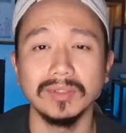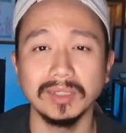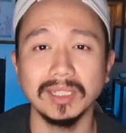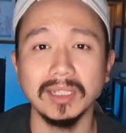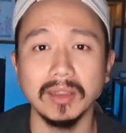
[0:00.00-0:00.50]
you
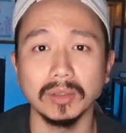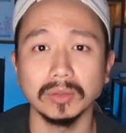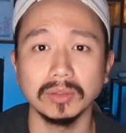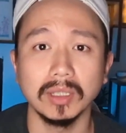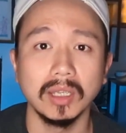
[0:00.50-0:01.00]
see
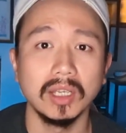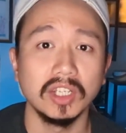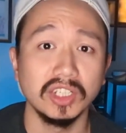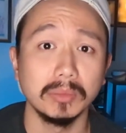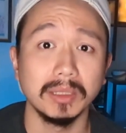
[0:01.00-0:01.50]
those,
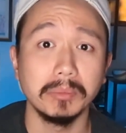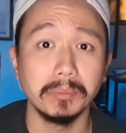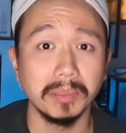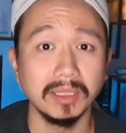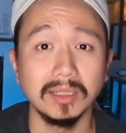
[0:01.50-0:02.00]
you
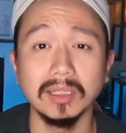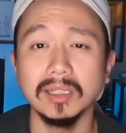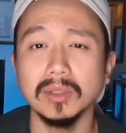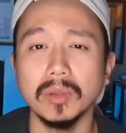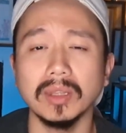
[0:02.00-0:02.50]
might be
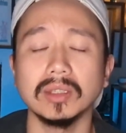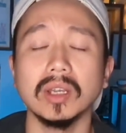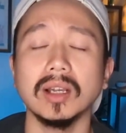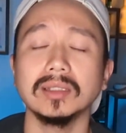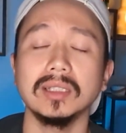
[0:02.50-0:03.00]
dealing with a
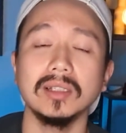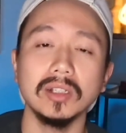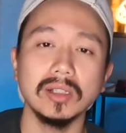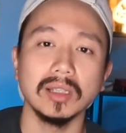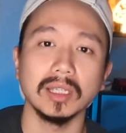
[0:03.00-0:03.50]
toxic
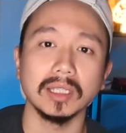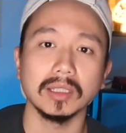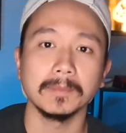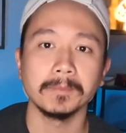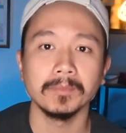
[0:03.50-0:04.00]
lookalike,